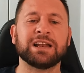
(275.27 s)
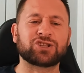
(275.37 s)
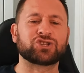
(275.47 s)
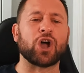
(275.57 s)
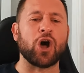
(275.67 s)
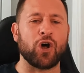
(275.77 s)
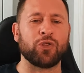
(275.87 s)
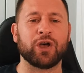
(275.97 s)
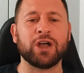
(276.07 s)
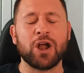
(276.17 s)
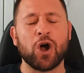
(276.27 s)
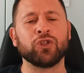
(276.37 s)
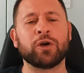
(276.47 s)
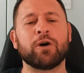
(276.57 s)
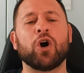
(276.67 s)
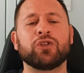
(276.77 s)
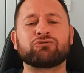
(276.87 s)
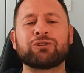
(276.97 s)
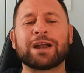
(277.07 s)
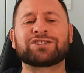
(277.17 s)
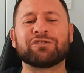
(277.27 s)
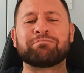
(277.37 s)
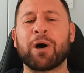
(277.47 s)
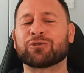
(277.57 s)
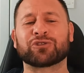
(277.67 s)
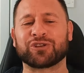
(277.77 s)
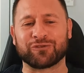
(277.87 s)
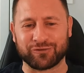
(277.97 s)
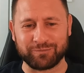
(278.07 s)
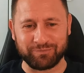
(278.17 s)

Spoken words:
Let's start on the relative positive,